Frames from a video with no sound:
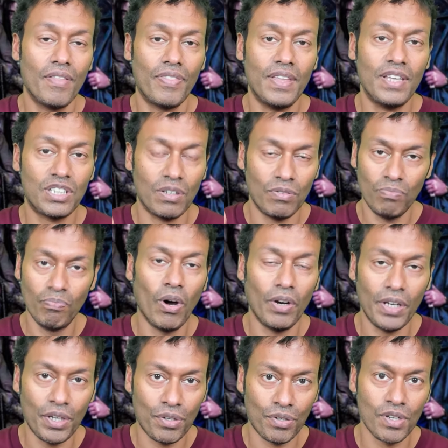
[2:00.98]
This
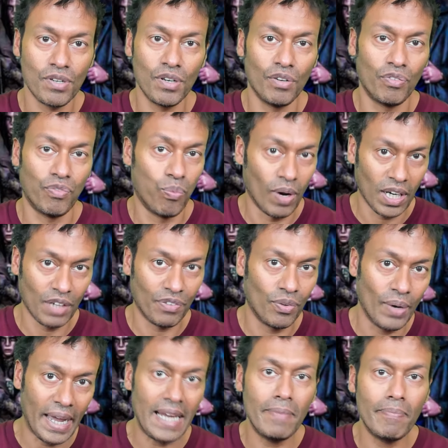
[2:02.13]
motley crew of
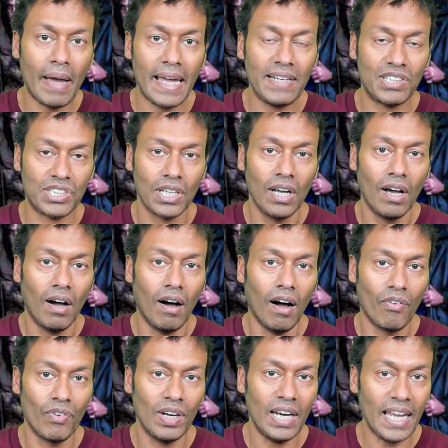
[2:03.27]
wonderful inmates
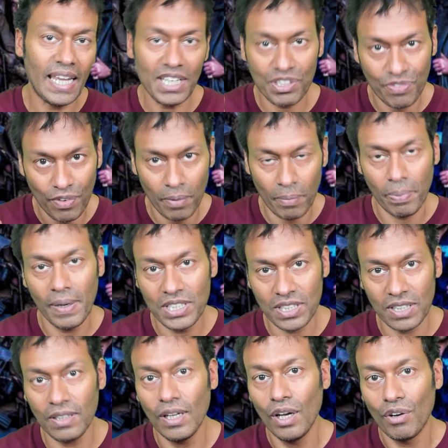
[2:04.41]
are released from
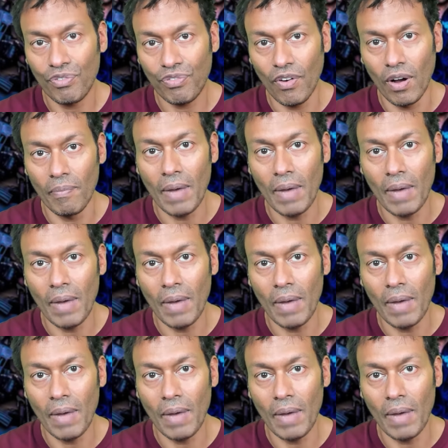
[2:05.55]
prison from